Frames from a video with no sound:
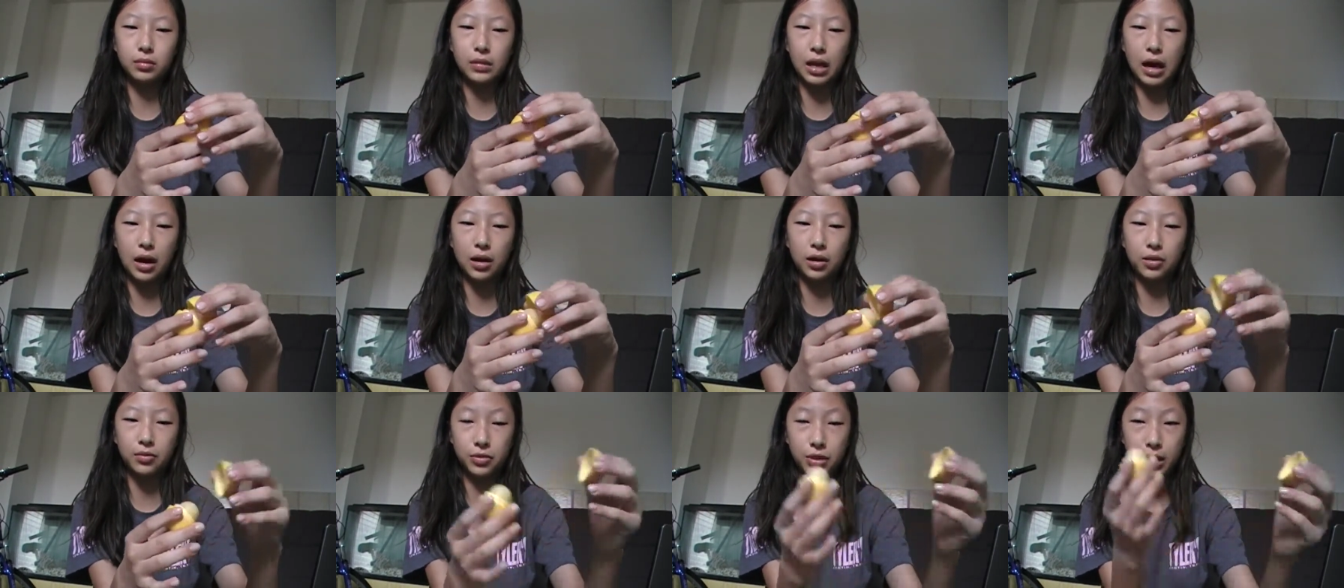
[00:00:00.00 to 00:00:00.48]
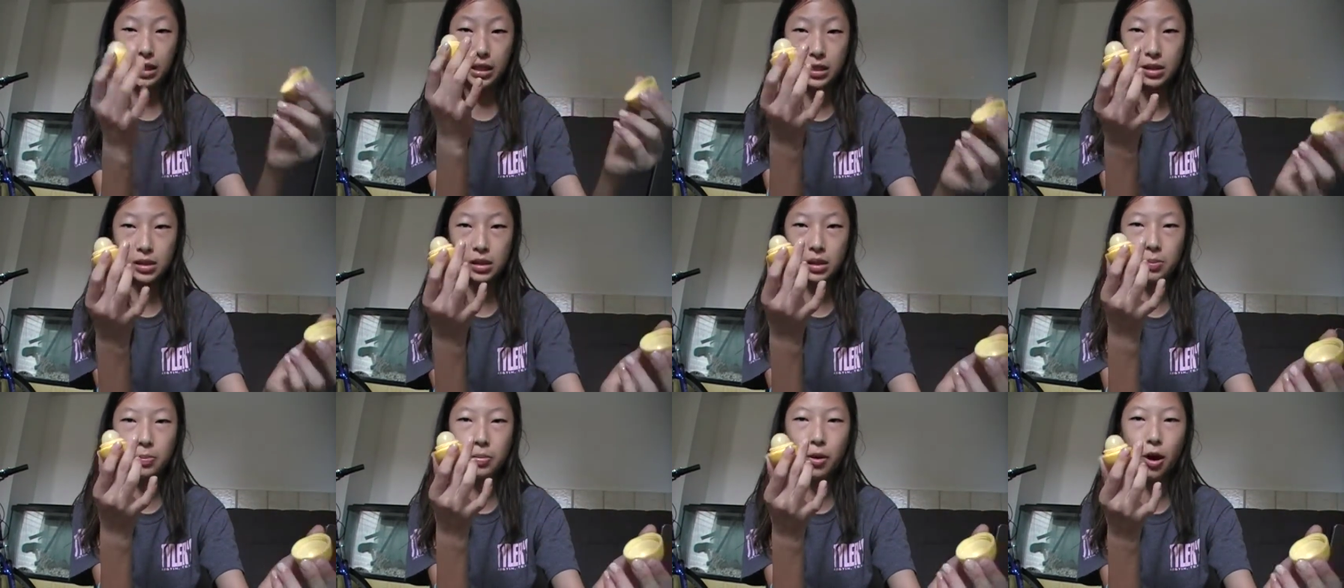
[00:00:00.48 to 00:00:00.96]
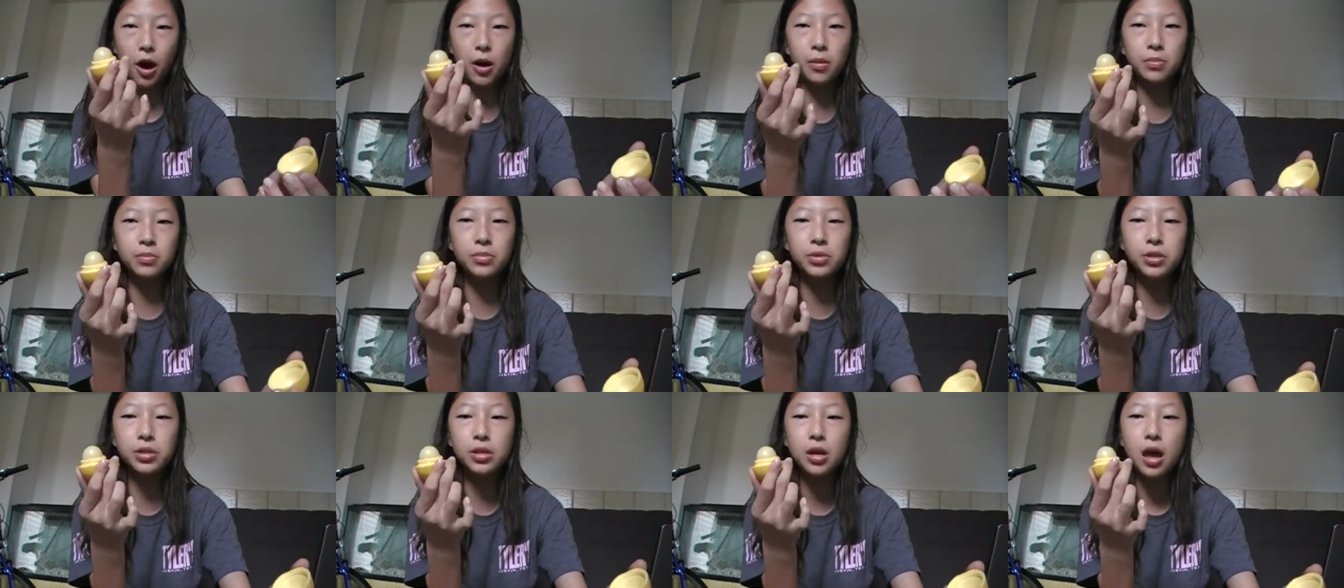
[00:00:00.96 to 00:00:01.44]
out of these lip
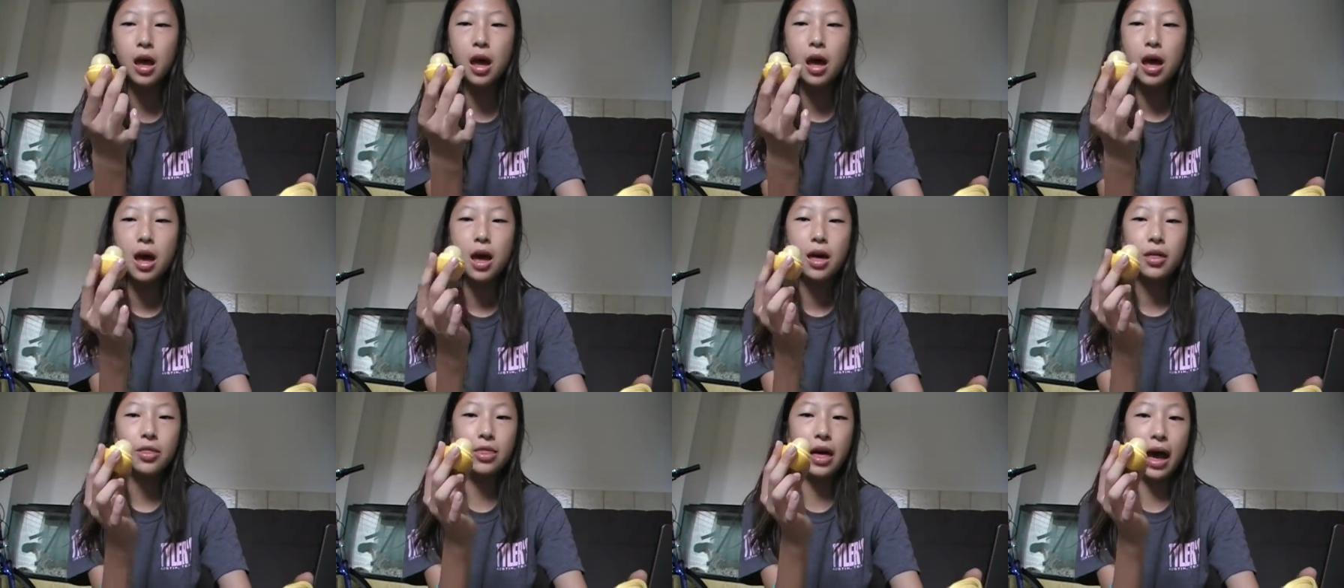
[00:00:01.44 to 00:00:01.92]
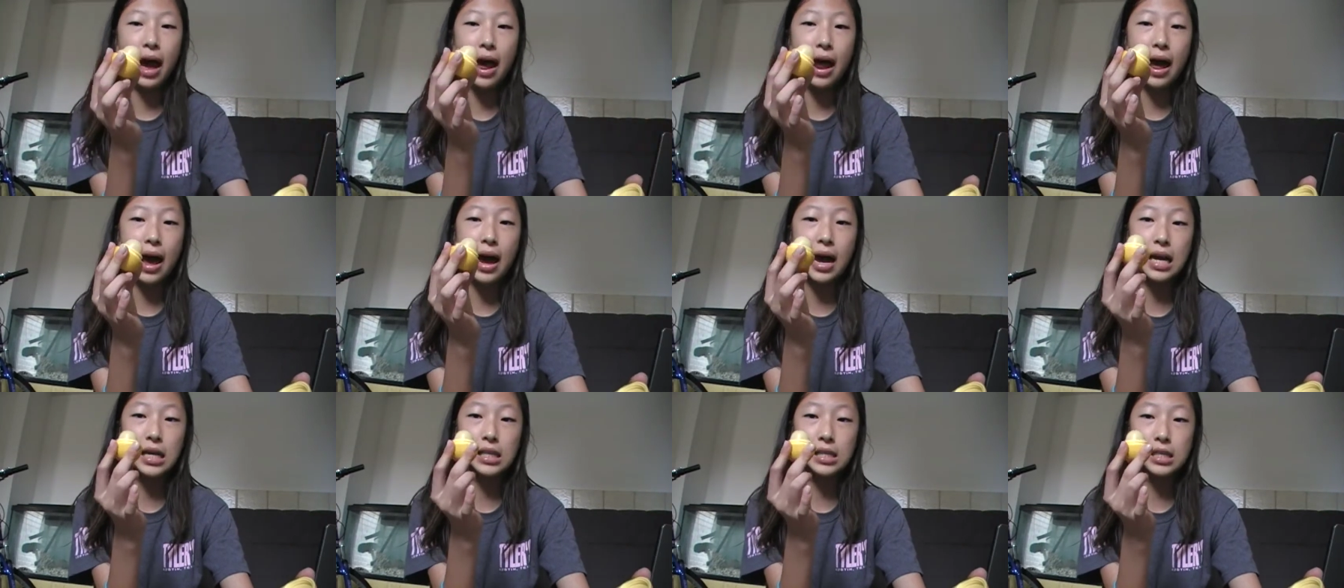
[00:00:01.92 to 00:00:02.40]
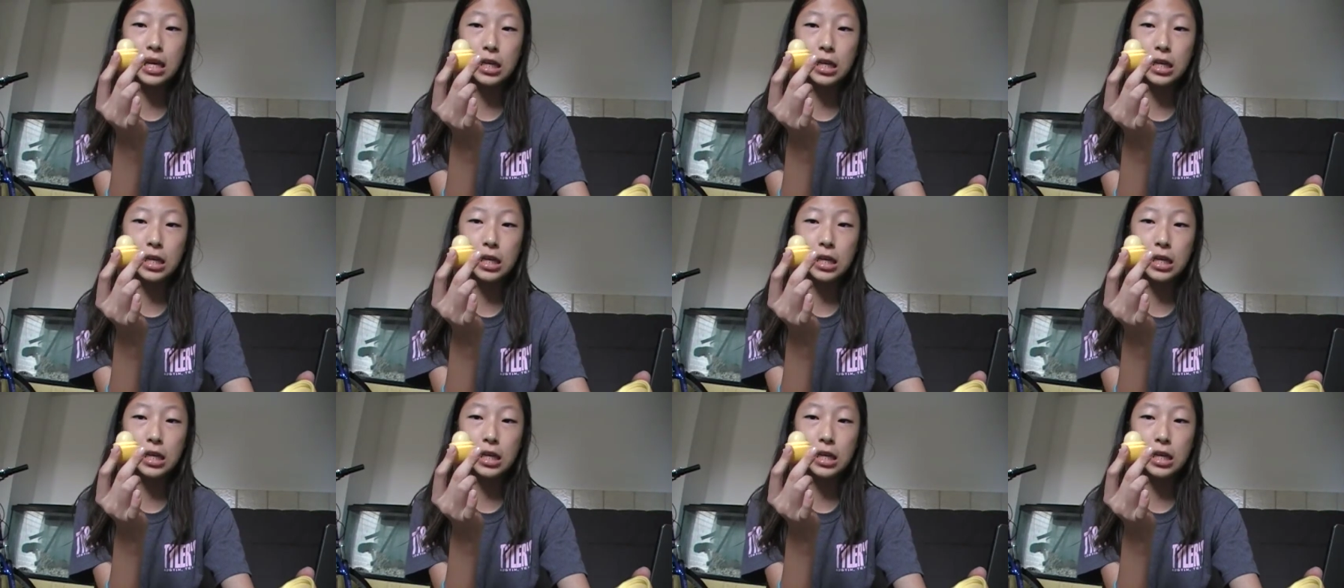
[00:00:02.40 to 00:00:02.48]
balms that has